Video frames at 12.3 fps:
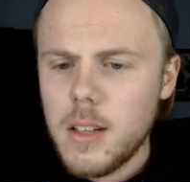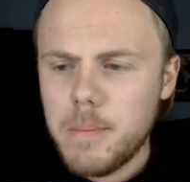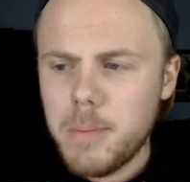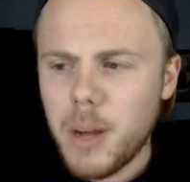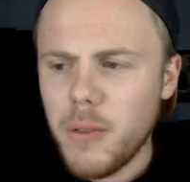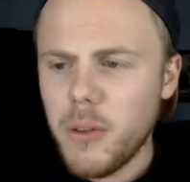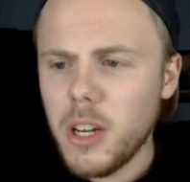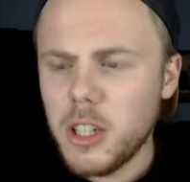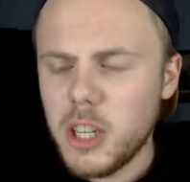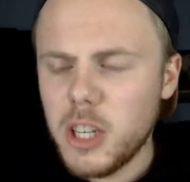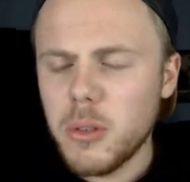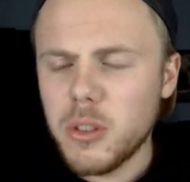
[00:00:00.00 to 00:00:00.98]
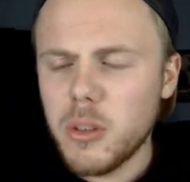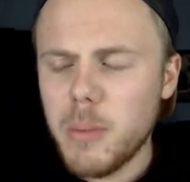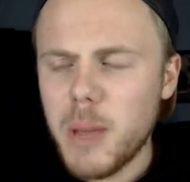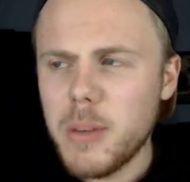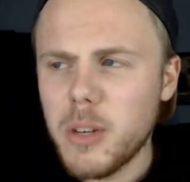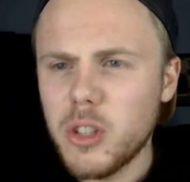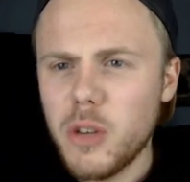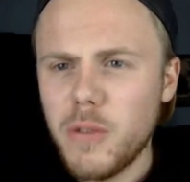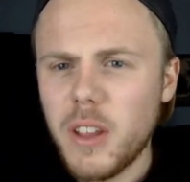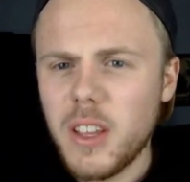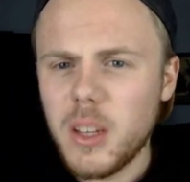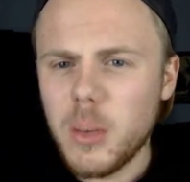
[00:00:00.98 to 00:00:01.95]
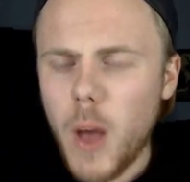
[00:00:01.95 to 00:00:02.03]
But I feel like Chibnall has maybe gone too far
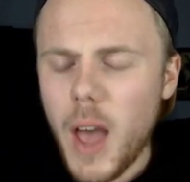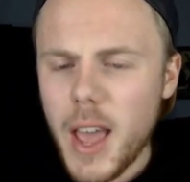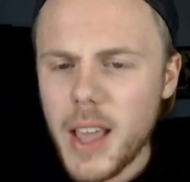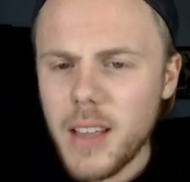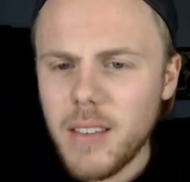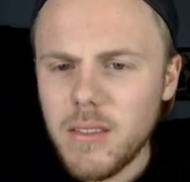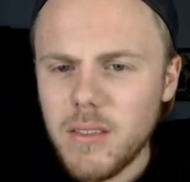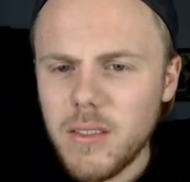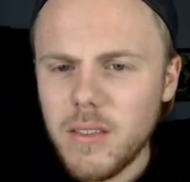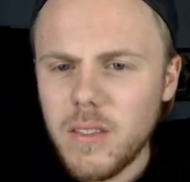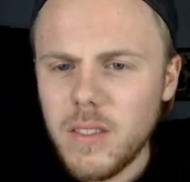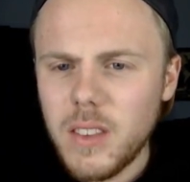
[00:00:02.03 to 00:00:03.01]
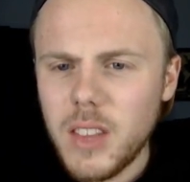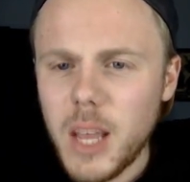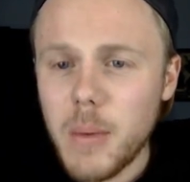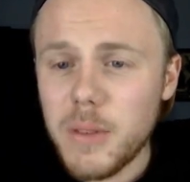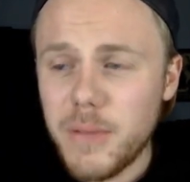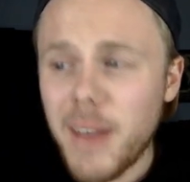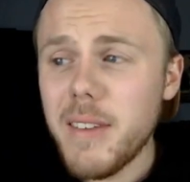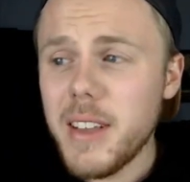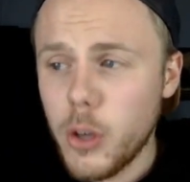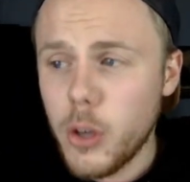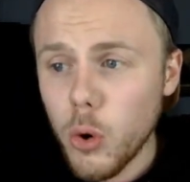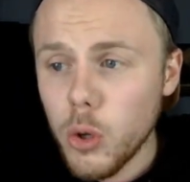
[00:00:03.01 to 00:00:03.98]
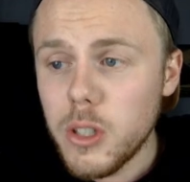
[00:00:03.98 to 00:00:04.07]
the other way. It was very
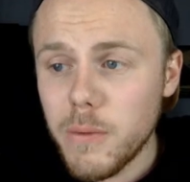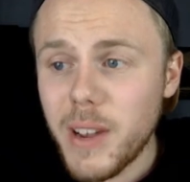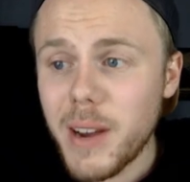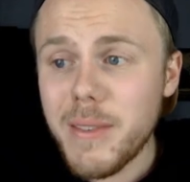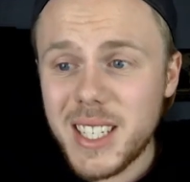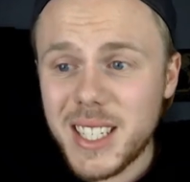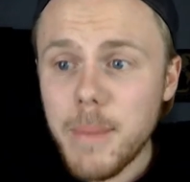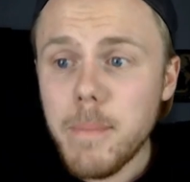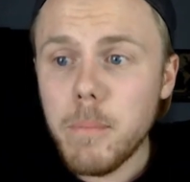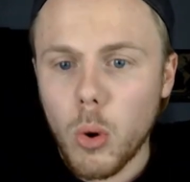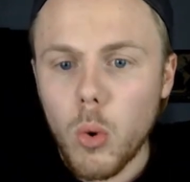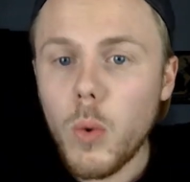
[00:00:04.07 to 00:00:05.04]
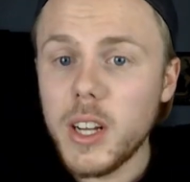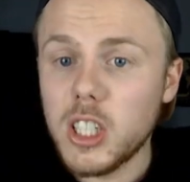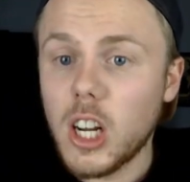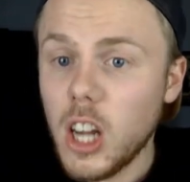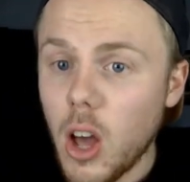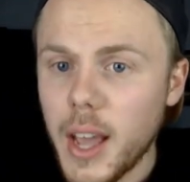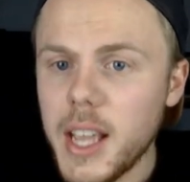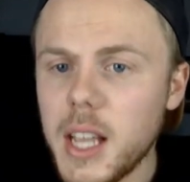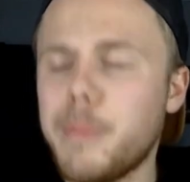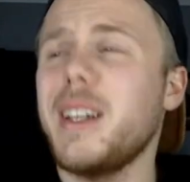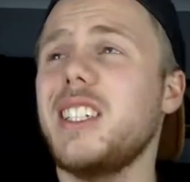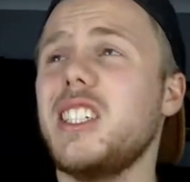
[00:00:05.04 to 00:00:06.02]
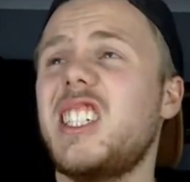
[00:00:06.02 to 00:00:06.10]
good and very simple, which I like,
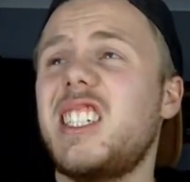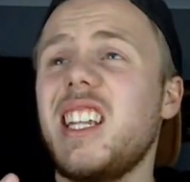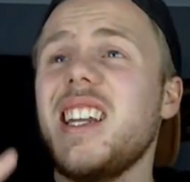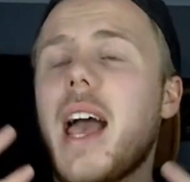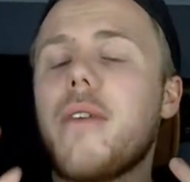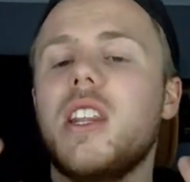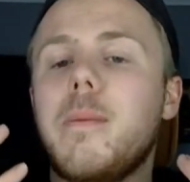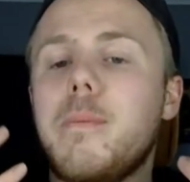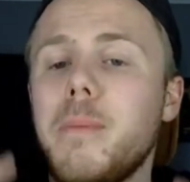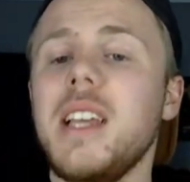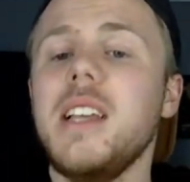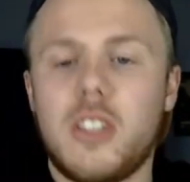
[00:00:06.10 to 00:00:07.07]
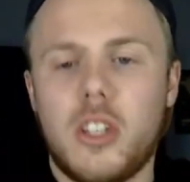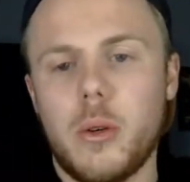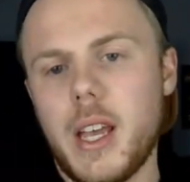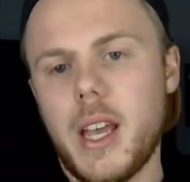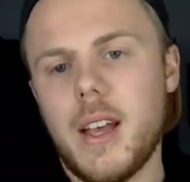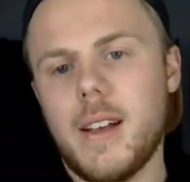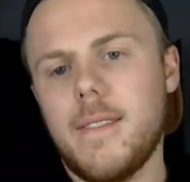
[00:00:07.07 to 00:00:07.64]
but it just didn't have any meat to it.